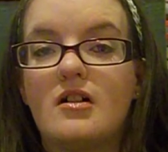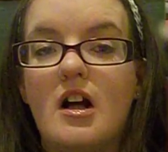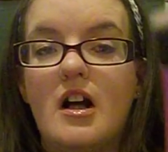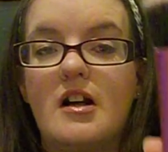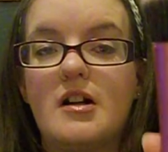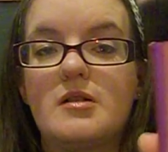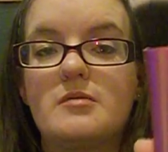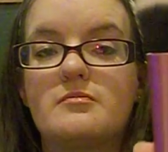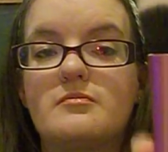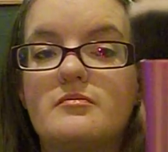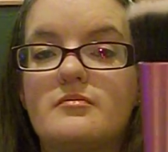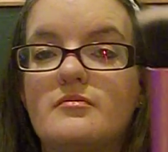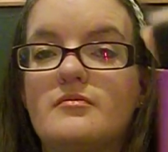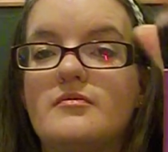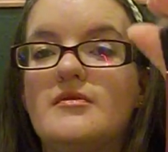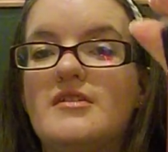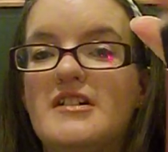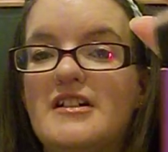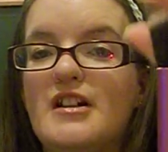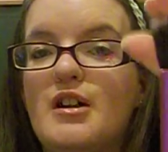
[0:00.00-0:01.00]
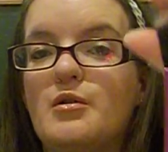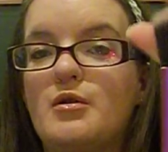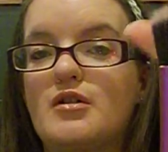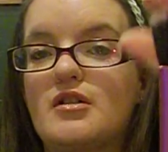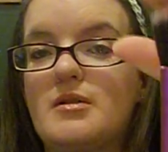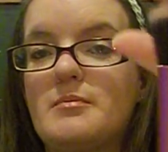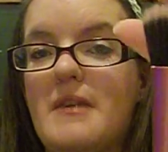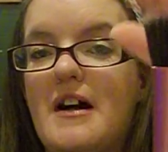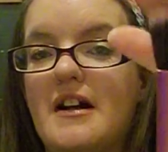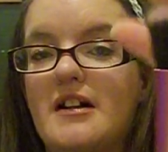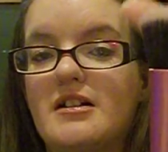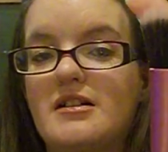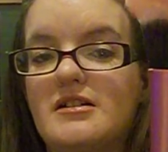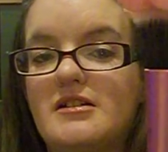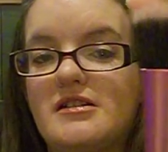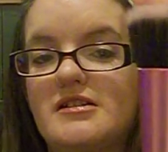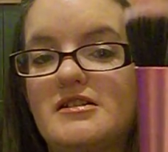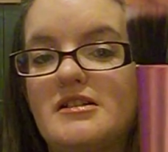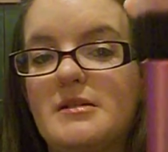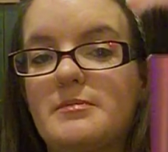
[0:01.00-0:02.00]
You know, all the
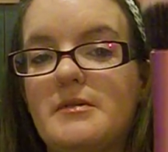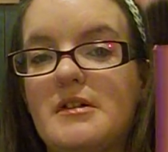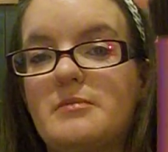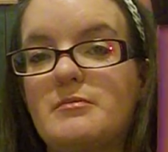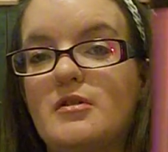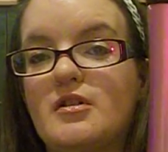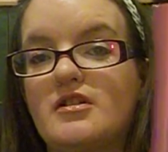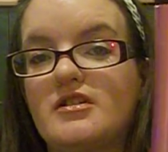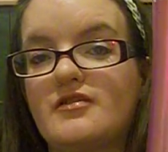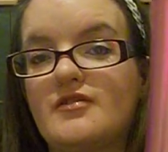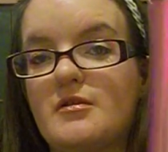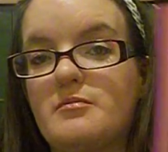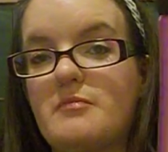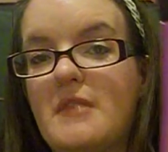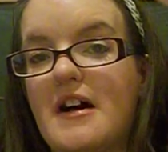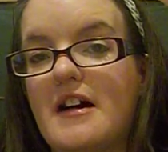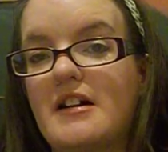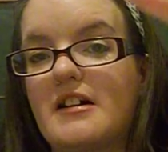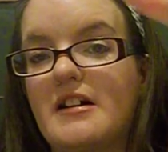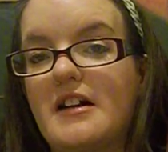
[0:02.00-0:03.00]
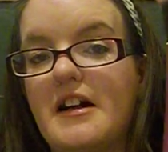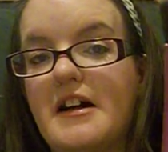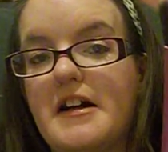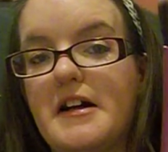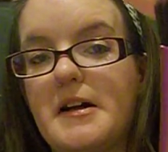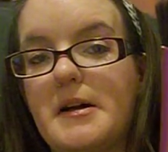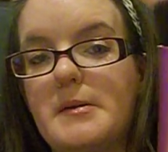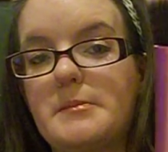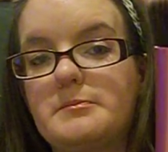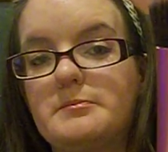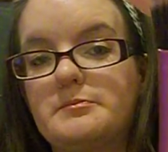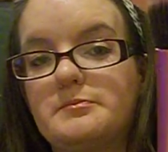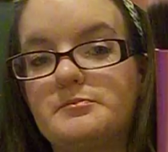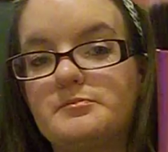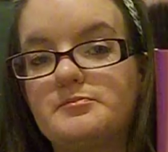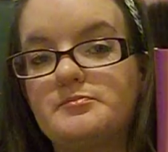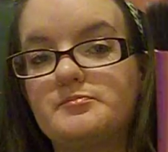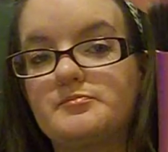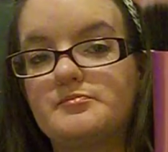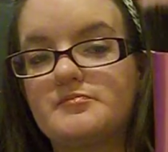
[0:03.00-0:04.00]
sibling brush from MAC. I
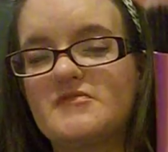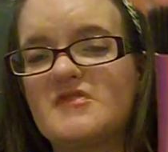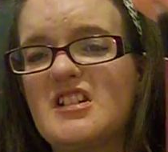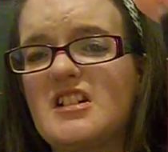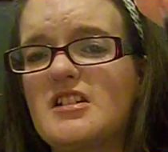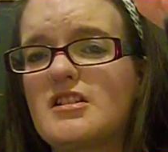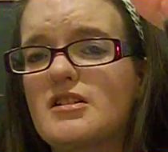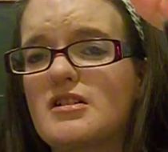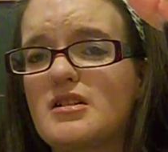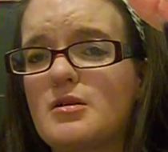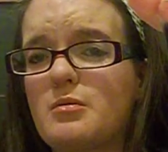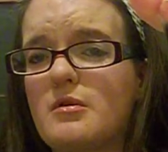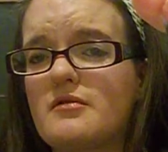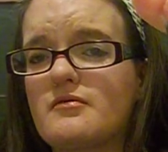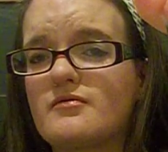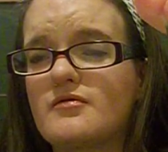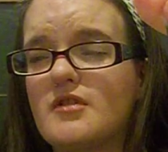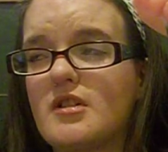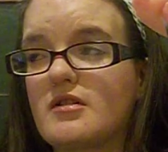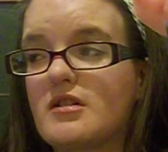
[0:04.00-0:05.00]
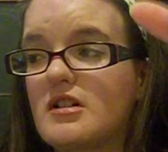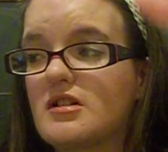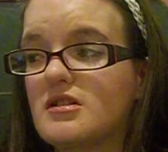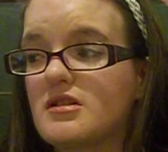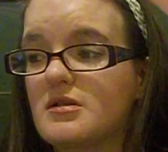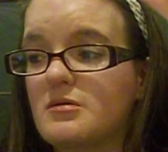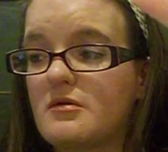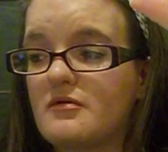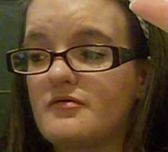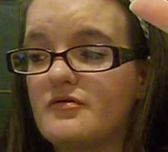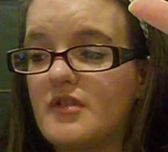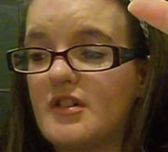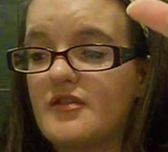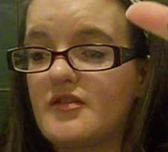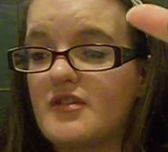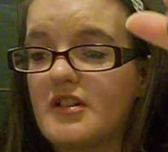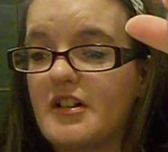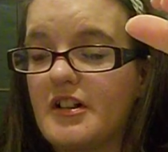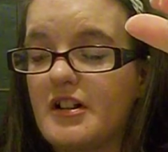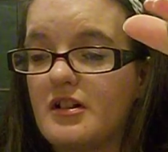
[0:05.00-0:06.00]
think it's the one. No, that's the
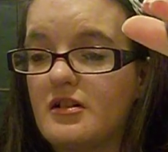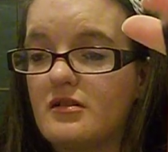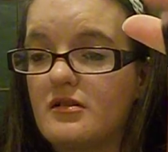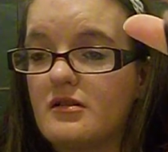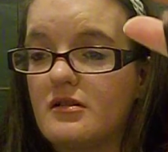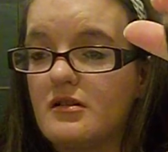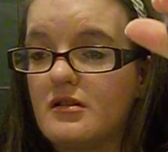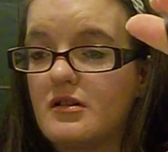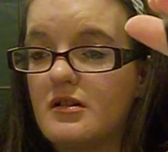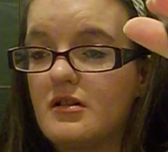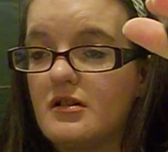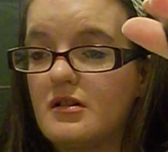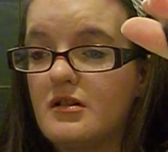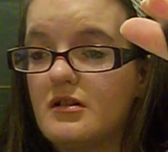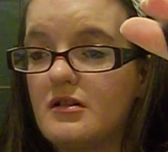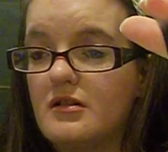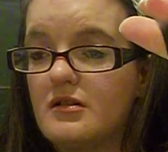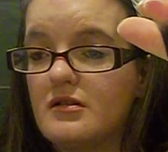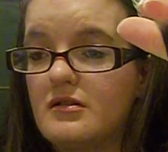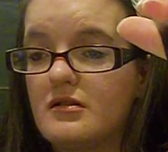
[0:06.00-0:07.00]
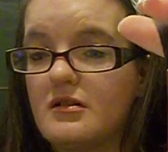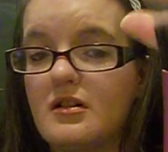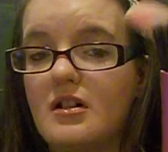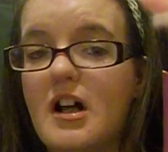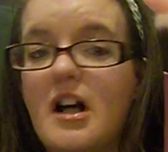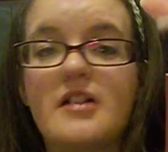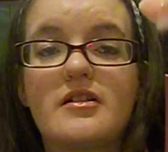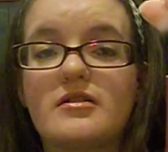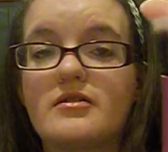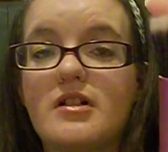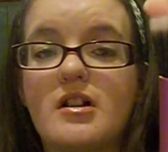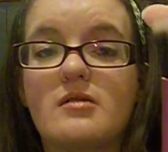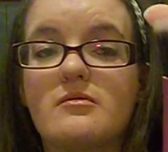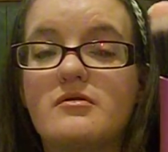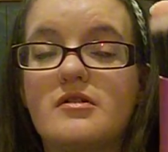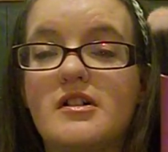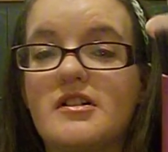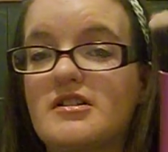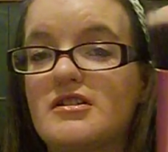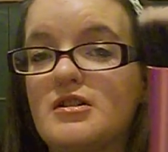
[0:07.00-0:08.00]
150. I don't know.
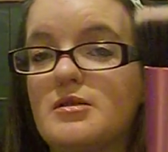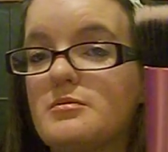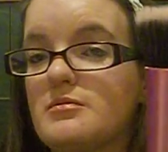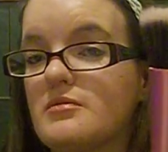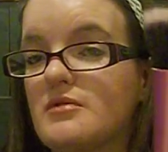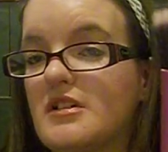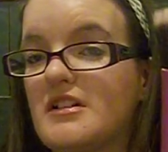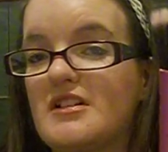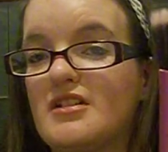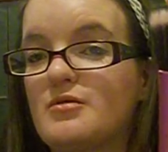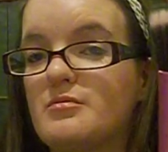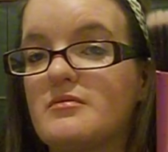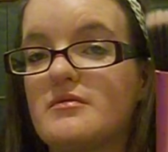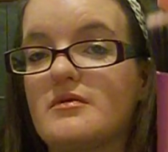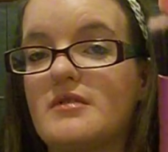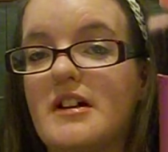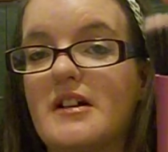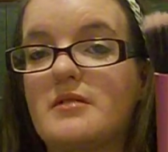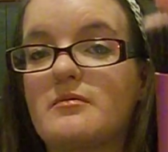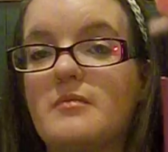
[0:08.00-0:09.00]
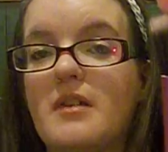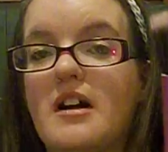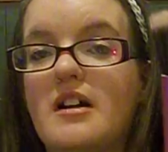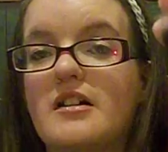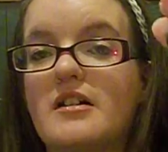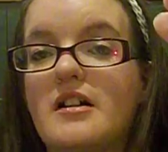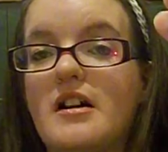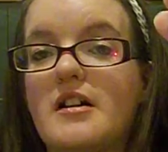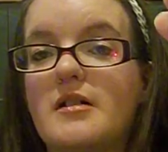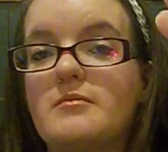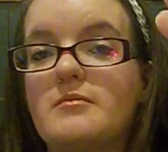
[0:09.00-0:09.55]
It's something like MAC.